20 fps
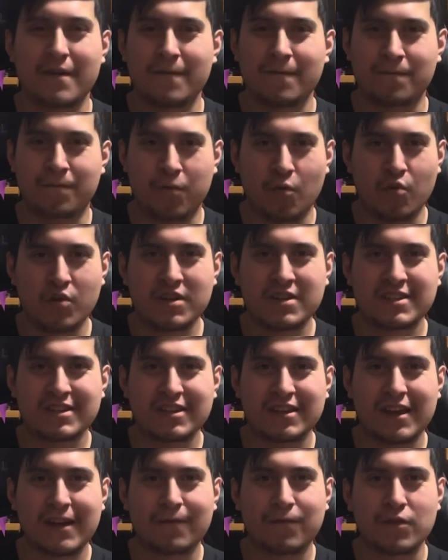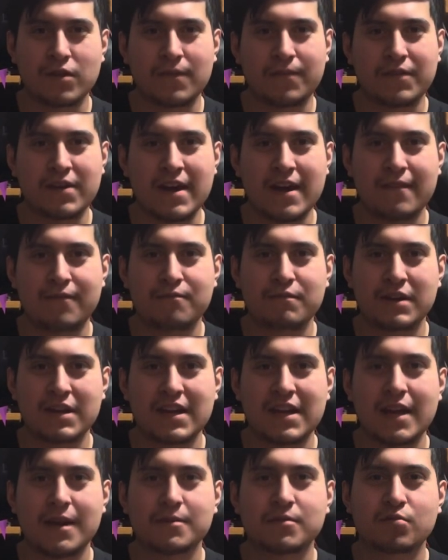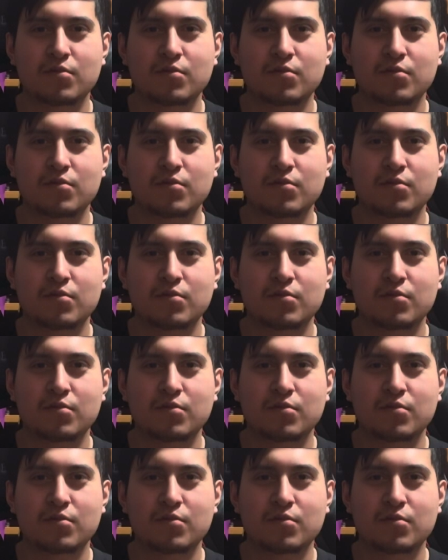voice like from the FNAF minigames,